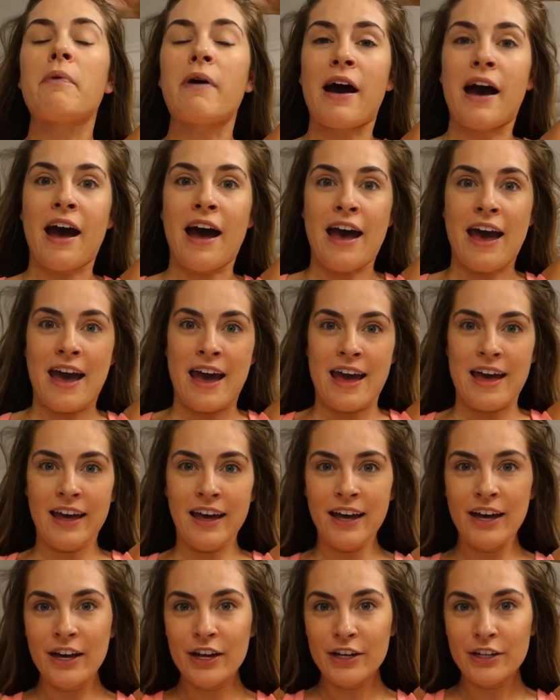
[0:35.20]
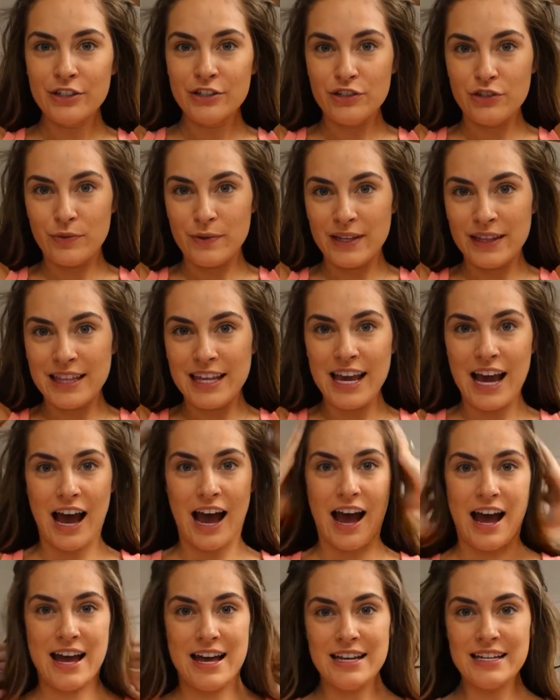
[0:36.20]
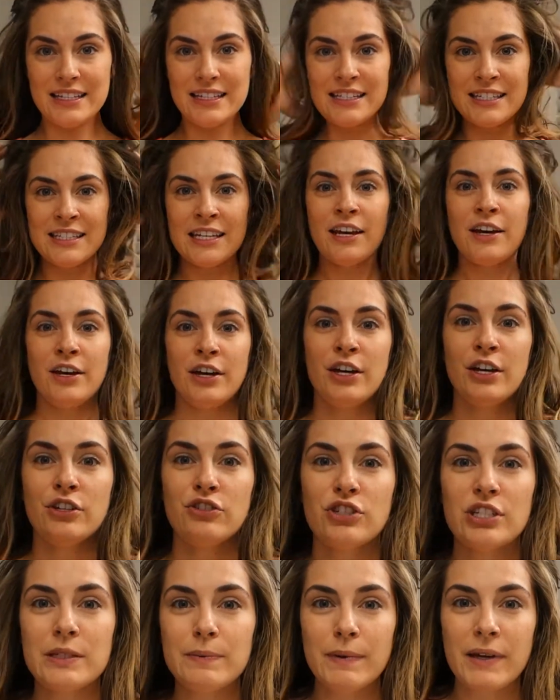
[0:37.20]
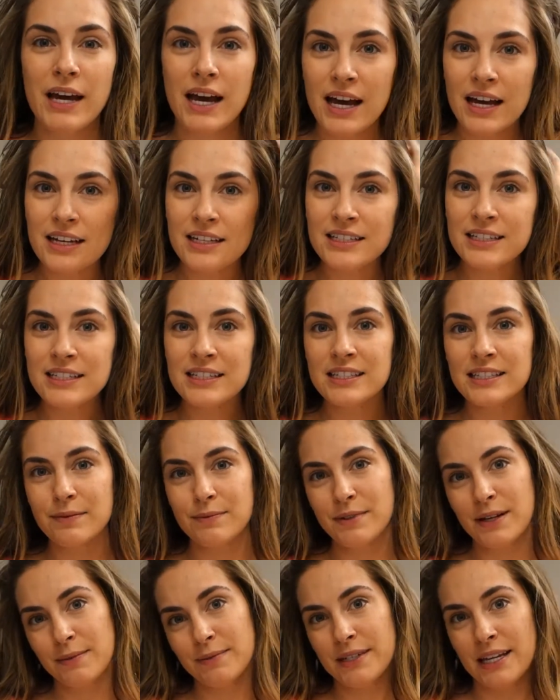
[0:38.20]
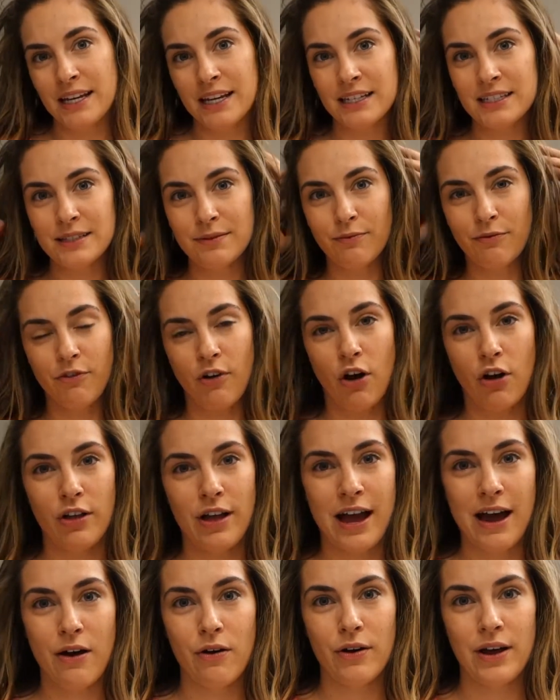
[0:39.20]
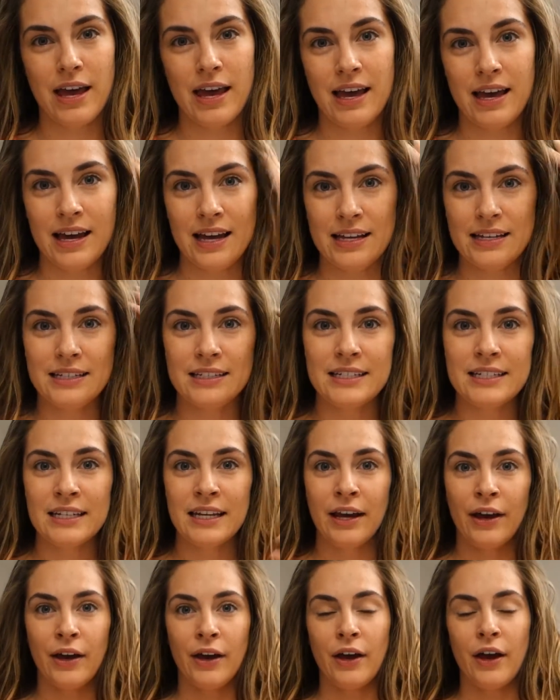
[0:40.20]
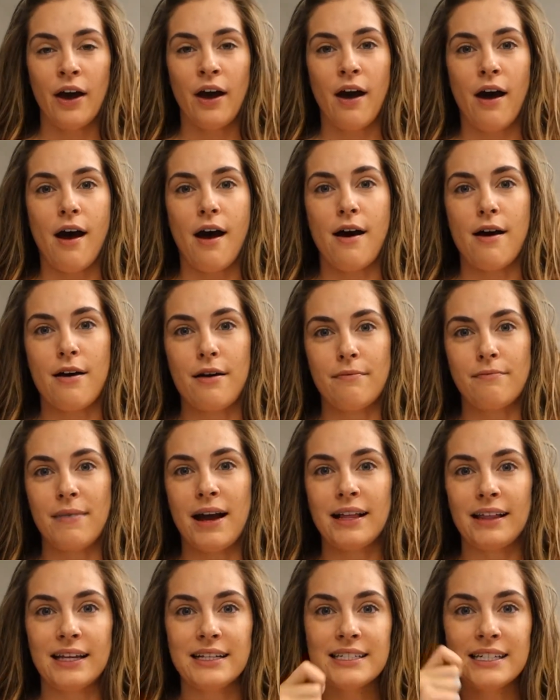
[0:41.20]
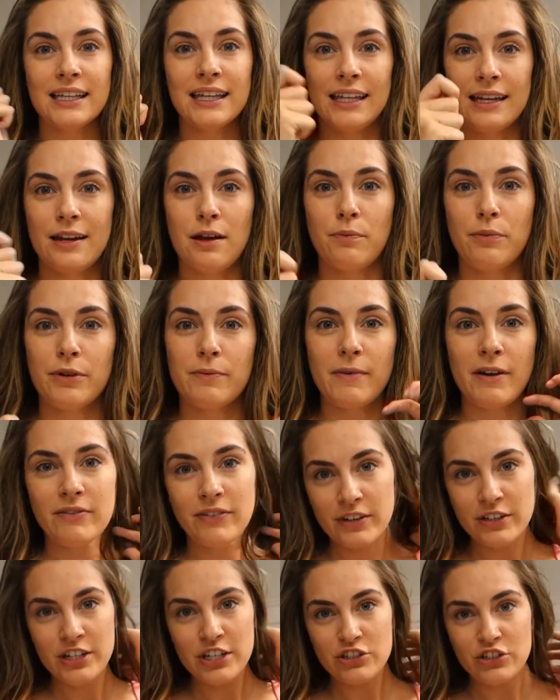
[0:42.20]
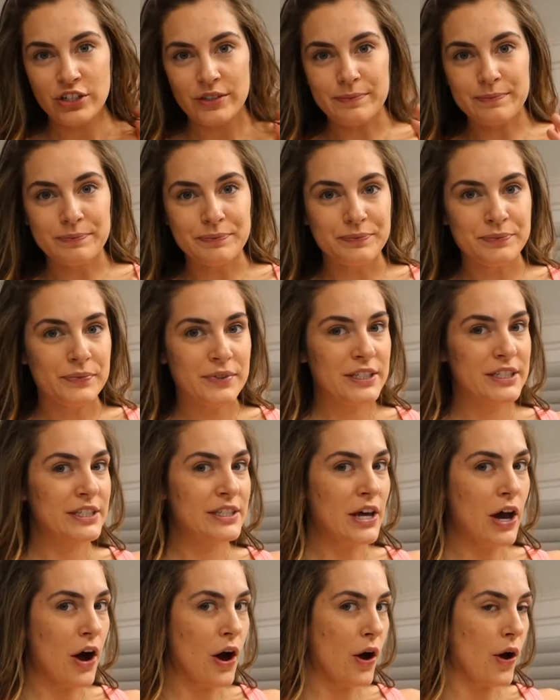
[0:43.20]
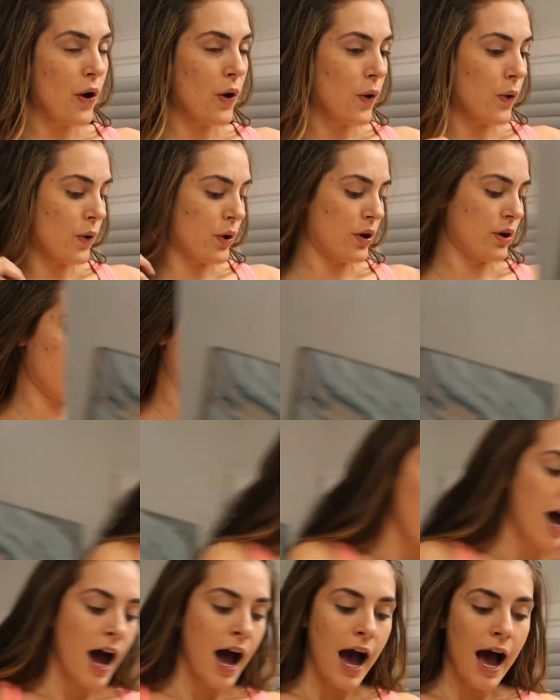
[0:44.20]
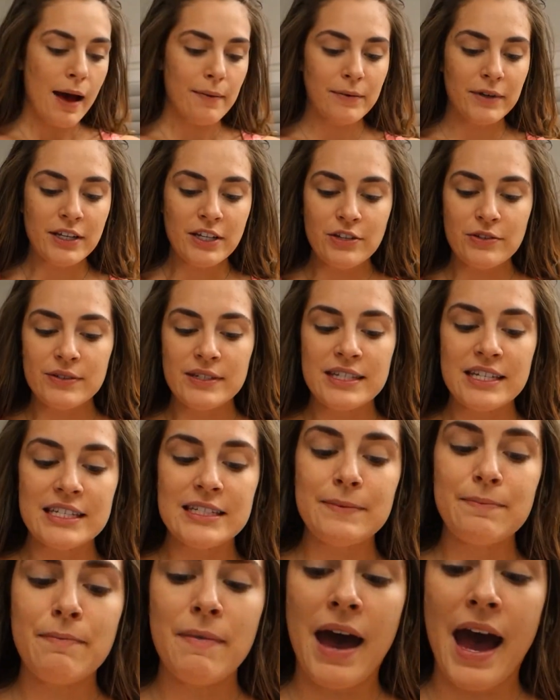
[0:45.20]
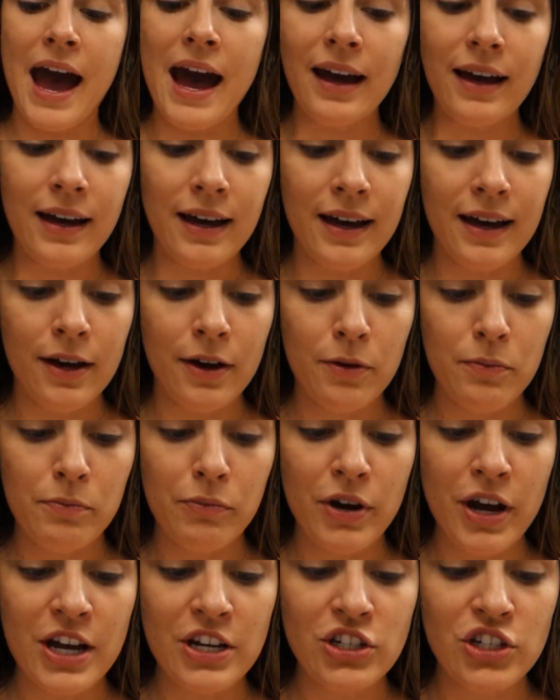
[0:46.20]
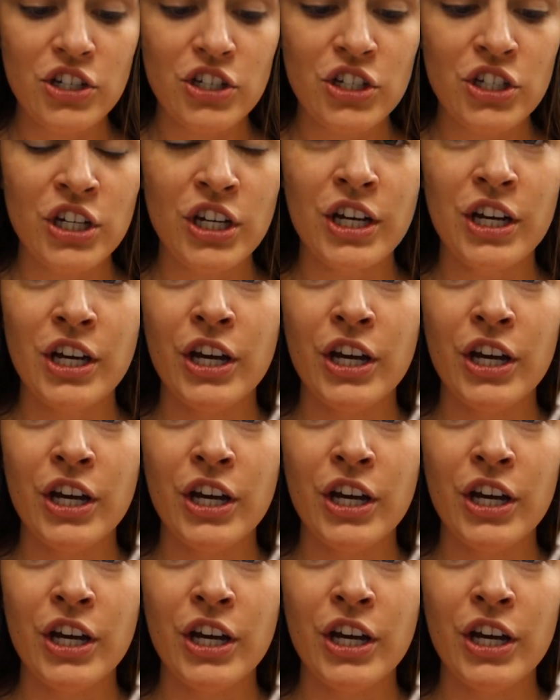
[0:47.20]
by doing the eyes, just because sometimes I get some fallout and I like to clean it up with my foundation. So I'm gonna use this MAC brush